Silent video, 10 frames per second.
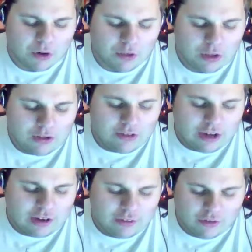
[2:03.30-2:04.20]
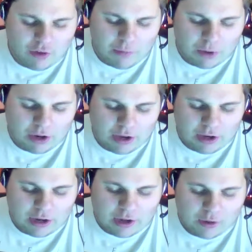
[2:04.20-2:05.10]
2nd of November,
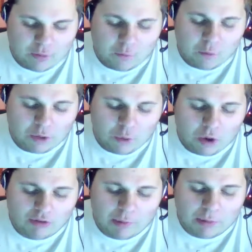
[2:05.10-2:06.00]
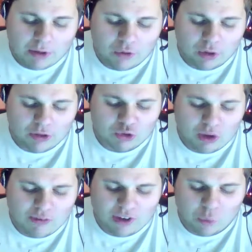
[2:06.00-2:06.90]
and uh, won the qualifier by two lengths.
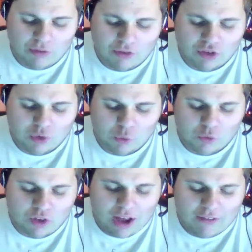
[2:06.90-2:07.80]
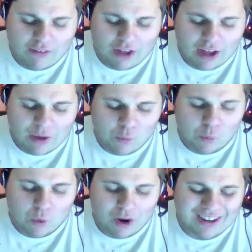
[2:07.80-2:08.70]
Qualified in 155 and one
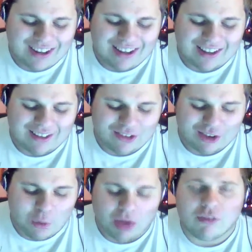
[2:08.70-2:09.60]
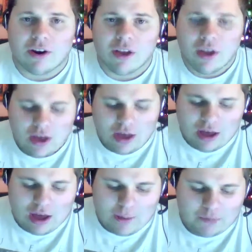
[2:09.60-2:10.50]
easy qualifier.
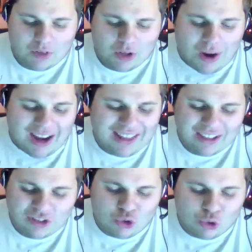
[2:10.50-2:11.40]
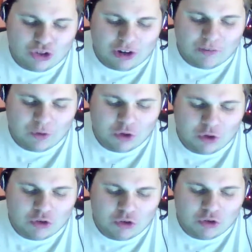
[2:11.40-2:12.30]
Um, you know, I think this horse should have a good start here
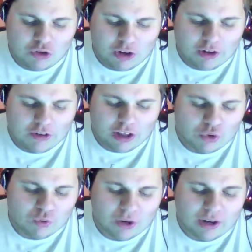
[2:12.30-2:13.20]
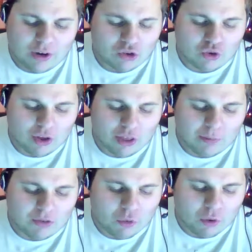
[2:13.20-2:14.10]
today. This horse was running in Australia
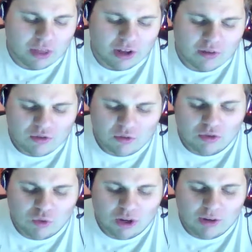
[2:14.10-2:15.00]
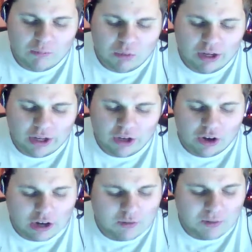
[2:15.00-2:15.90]
before then, was running pretty good, had
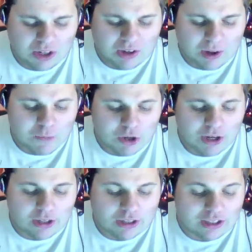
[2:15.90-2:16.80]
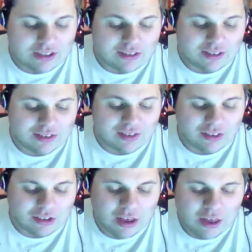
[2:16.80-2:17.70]
a pretty decent season.
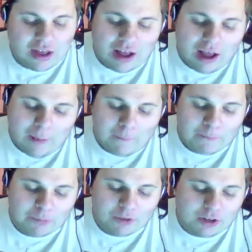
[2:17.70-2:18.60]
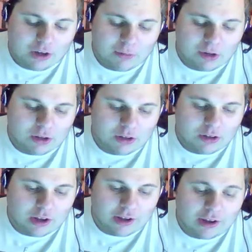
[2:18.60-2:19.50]
Um, you know, I'm gonna, you know, I,
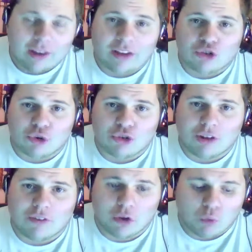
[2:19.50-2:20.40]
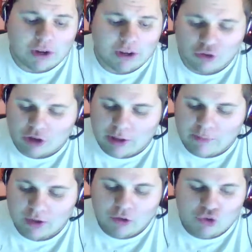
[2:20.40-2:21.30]
I, think this horse should have a good run here today.
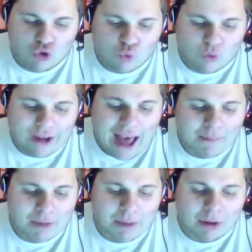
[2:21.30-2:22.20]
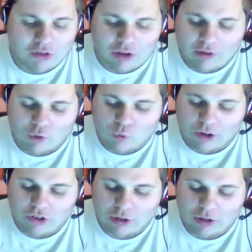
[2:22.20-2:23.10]
So to recap my bets now for
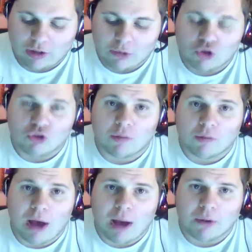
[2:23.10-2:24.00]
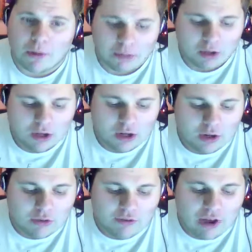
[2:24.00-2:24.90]
race number two from Pompano, I'm gonna go
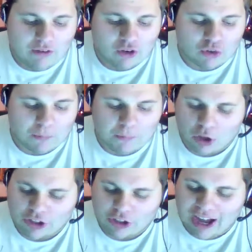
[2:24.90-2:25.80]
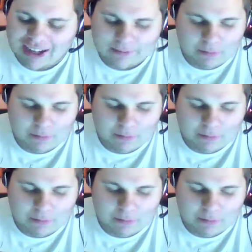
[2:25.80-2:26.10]
with the five horse Barnyana.